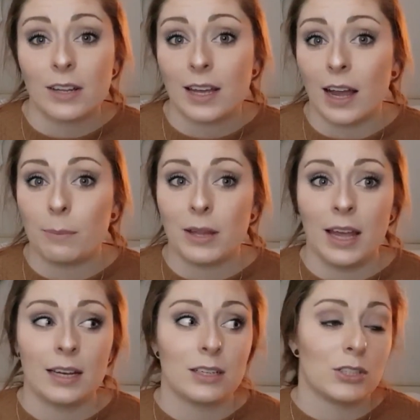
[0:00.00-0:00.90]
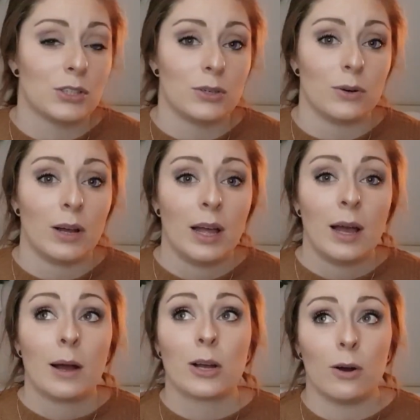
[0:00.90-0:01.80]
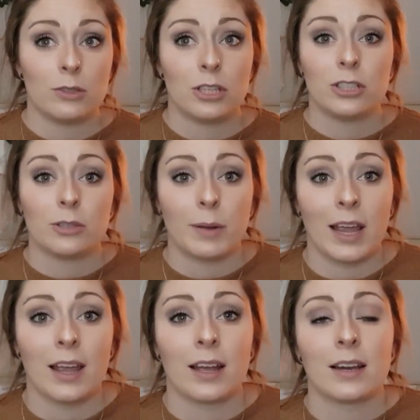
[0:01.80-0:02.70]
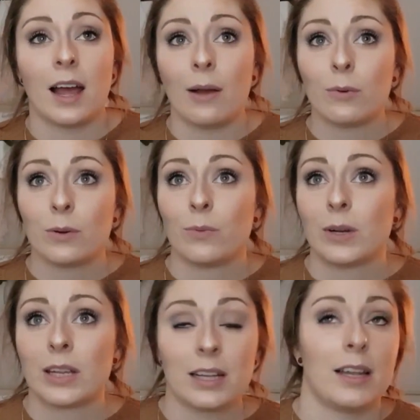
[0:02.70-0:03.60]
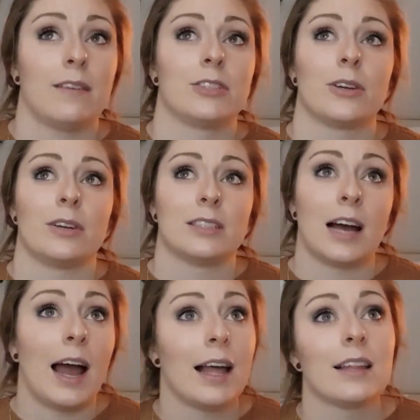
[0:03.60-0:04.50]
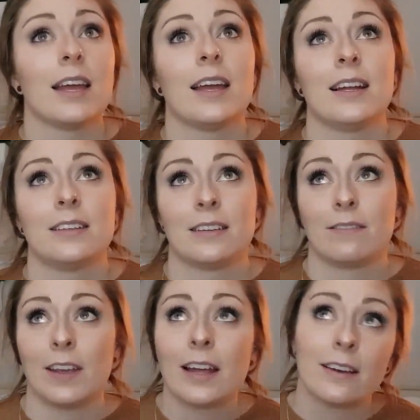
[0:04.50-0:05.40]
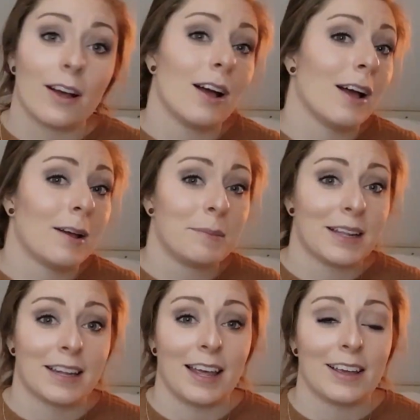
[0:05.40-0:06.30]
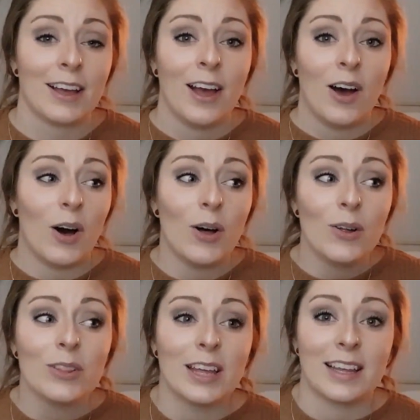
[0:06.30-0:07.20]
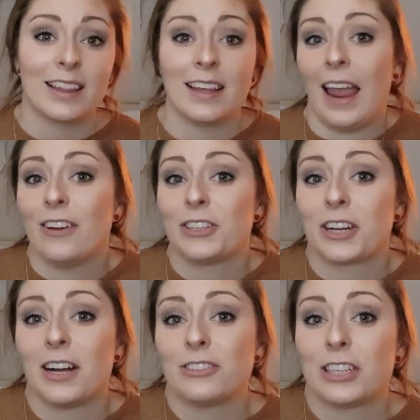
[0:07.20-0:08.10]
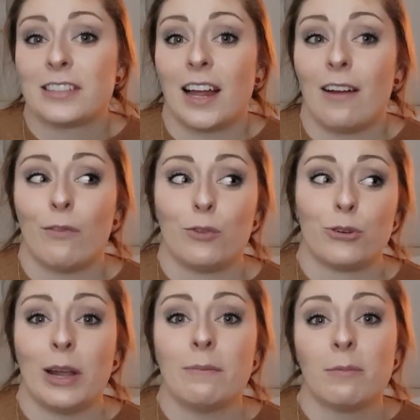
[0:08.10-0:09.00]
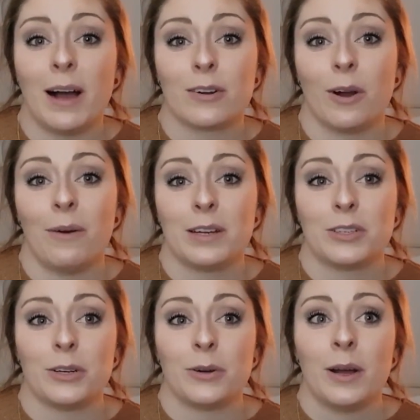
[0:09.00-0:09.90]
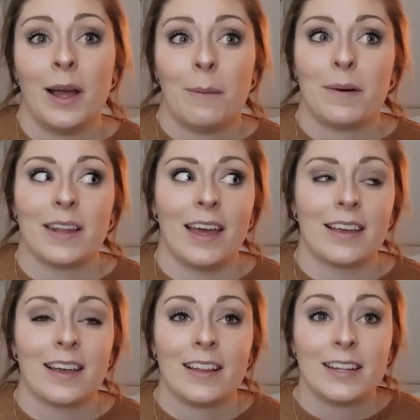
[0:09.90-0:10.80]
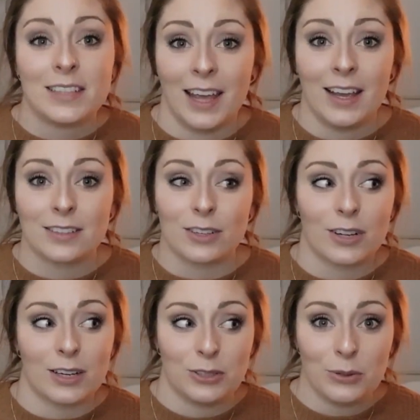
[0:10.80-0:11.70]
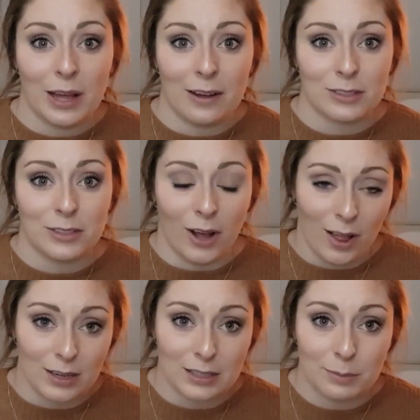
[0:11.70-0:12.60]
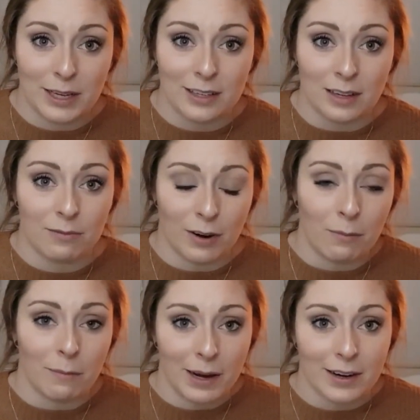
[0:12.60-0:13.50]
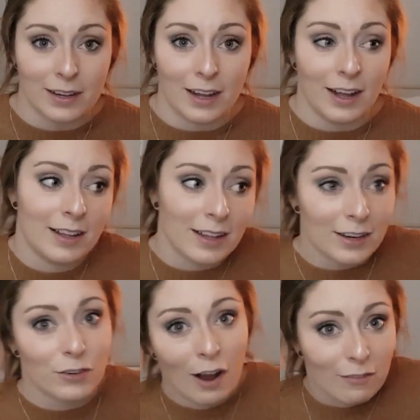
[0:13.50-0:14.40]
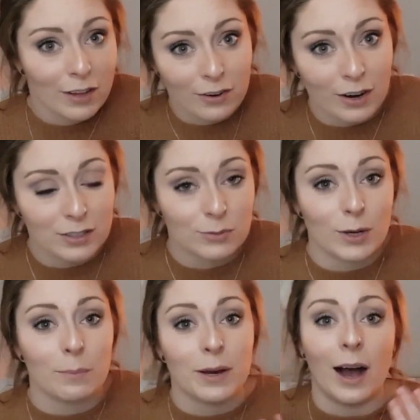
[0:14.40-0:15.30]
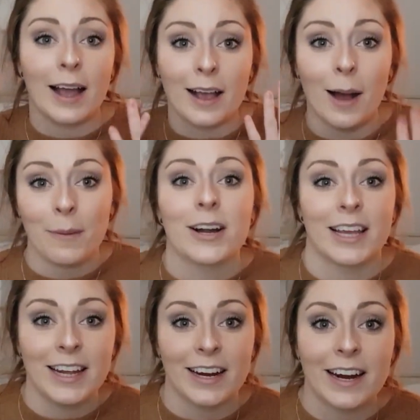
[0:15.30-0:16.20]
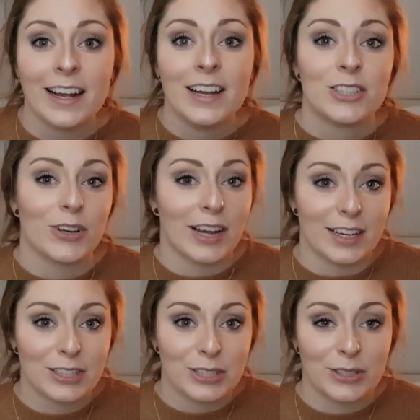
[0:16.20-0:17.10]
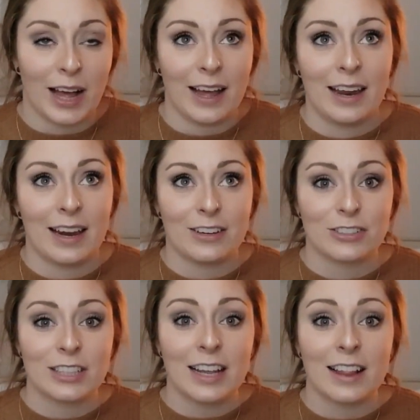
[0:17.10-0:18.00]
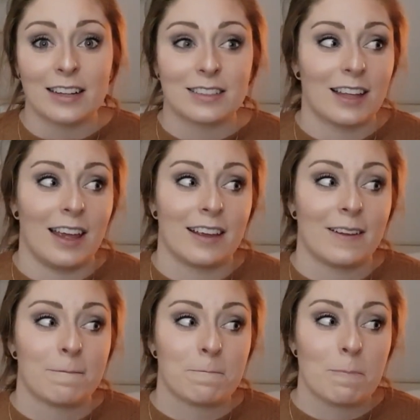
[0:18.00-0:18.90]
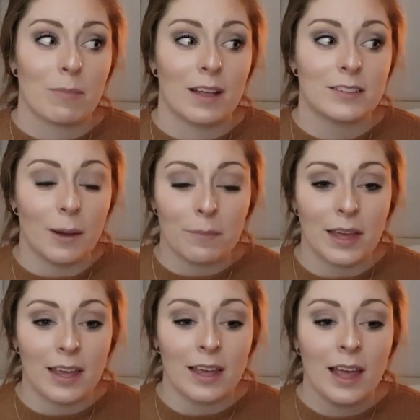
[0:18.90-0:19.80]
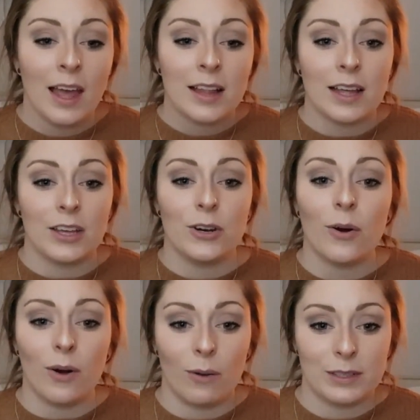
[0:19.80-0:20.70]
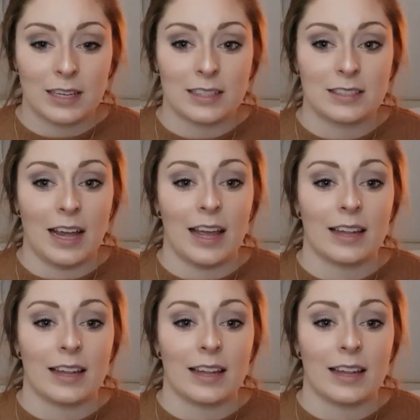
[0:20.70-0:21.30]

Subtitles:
Like I plan to go to Japan. I would really love to go to Thailand and Vietnam and like all like the Asian countries that I've dreamed about going to, but like the tickets are like $2,000 because I'm from America and like traveling across the world, but I'm already here, so I get to do that. And I just think that's like something that you don't always get to say.